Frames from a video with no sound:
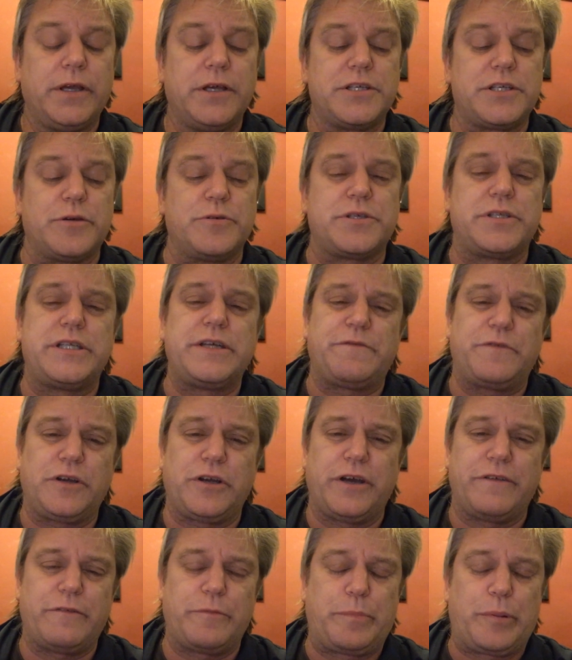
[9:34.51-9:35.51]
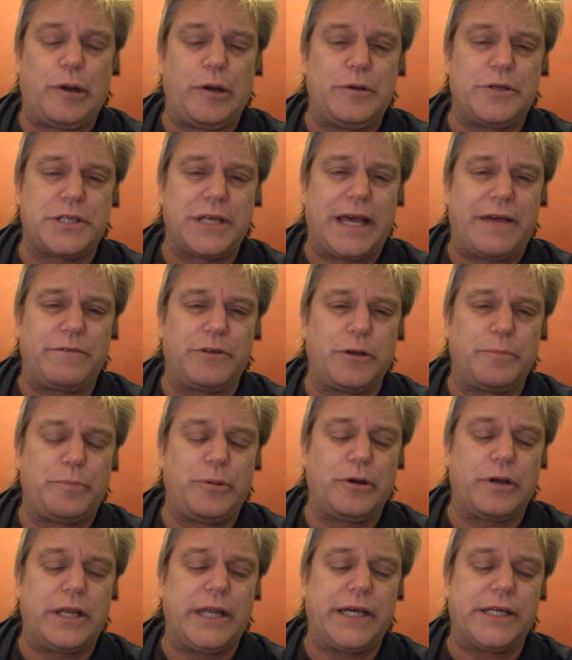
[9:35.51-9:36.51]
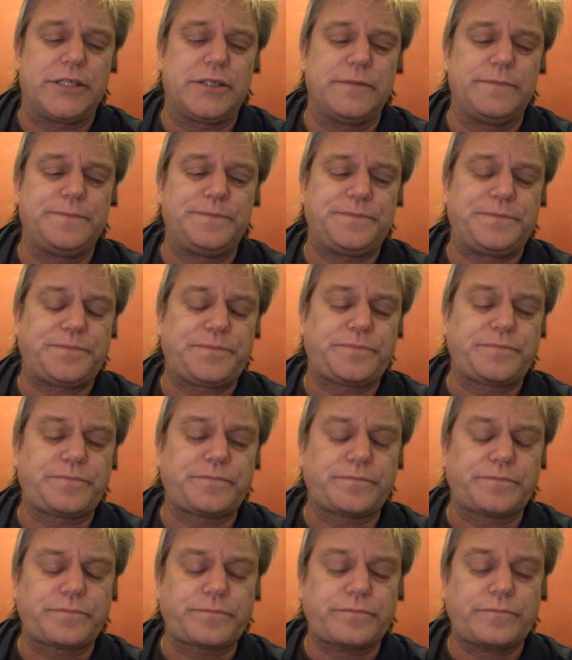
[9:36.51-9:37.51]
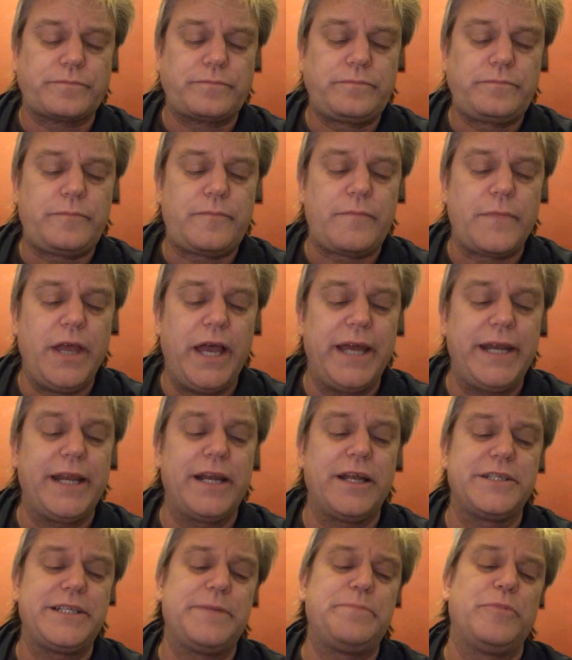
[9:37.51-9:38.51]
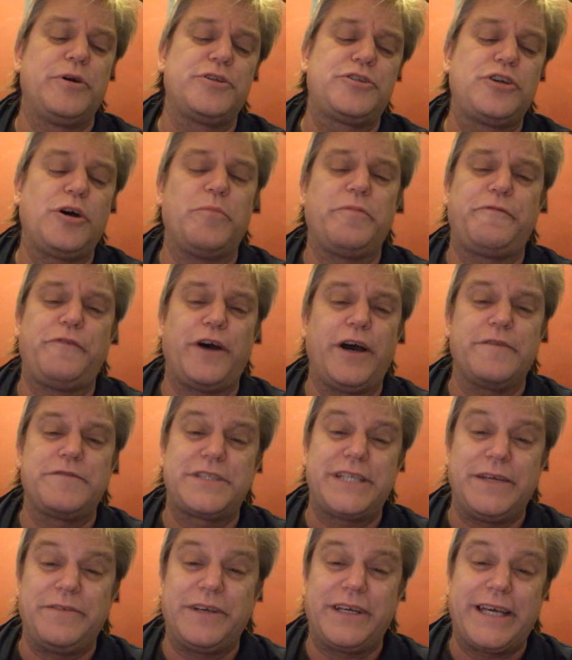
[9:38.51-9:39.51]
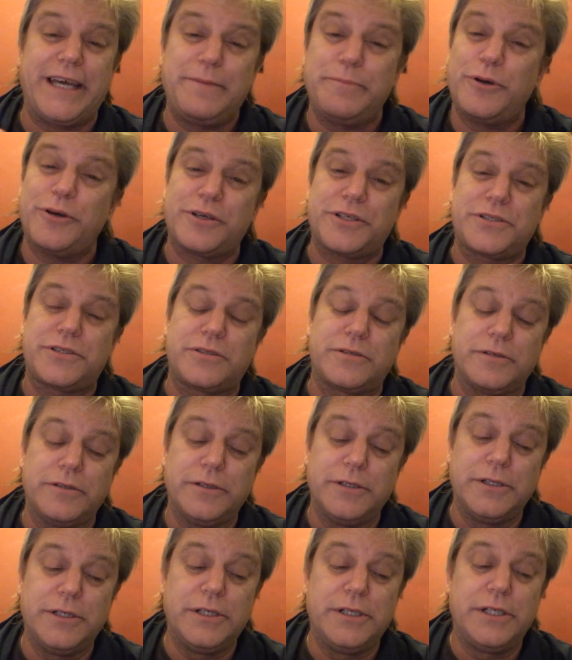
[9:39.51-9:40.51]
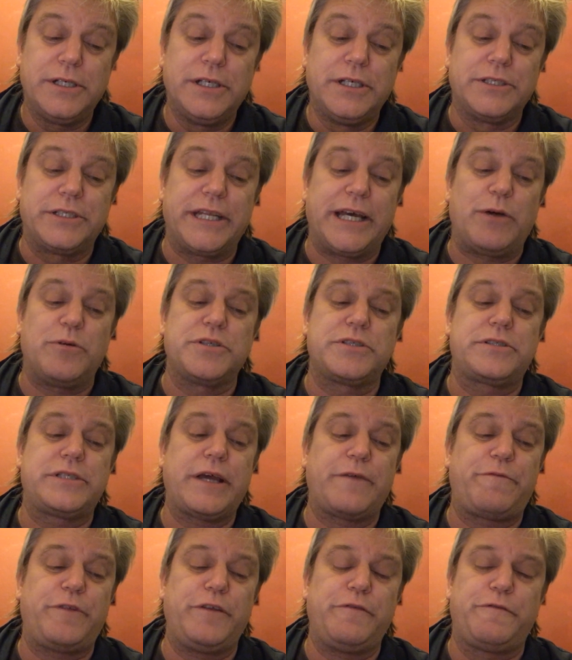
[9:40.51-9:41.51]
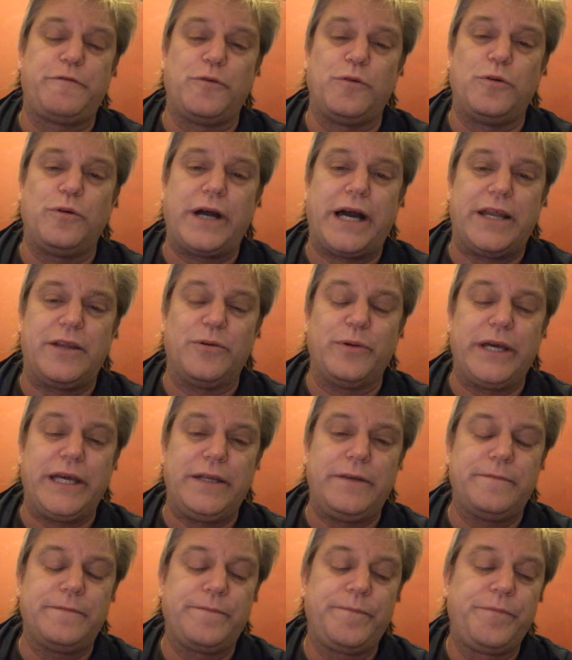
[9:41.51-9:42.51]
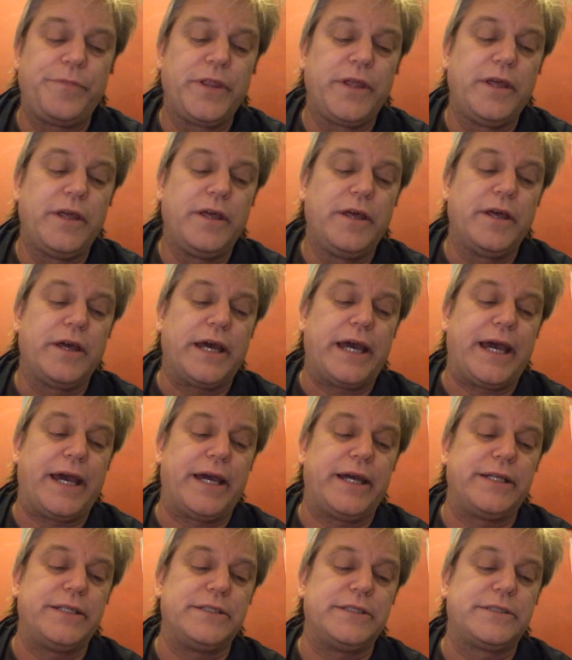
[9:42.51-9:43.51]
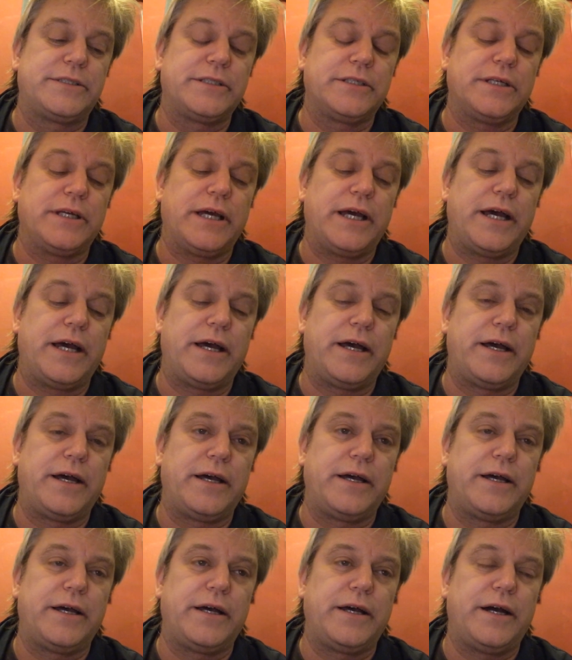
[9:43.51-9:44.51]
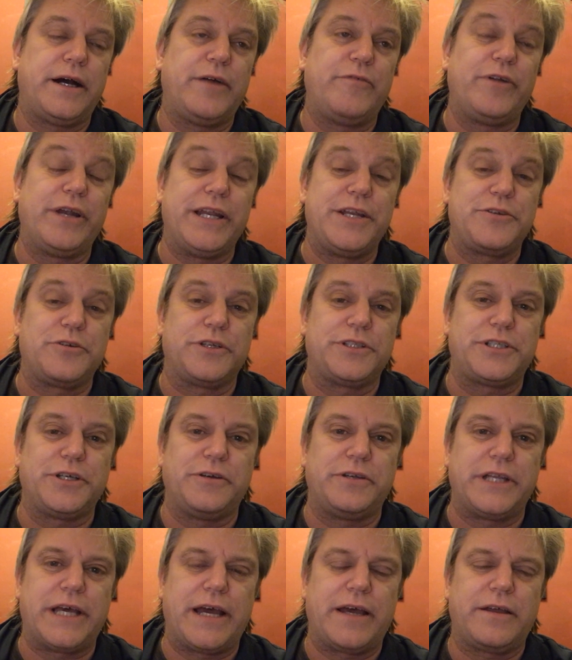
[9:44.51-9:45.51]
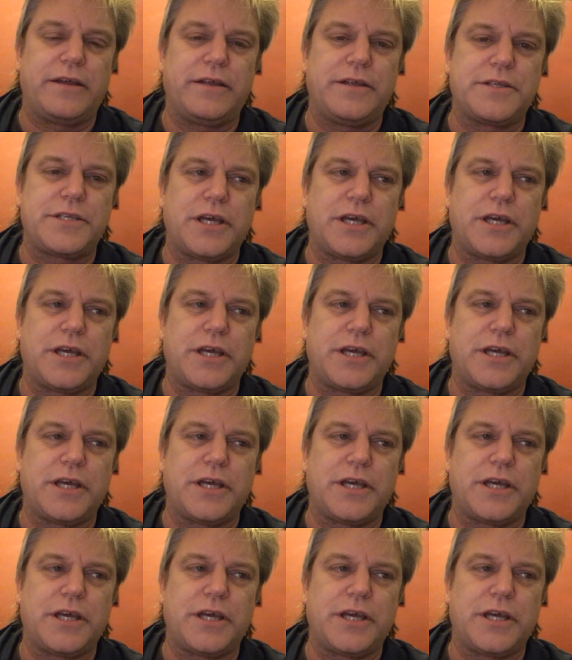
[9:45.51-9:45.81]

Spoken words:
So it was a different kind of approach to having a book collection. And then I did my top 5 Stephen King books. So that was definitely for Halloween. And I really enjoyed doing that.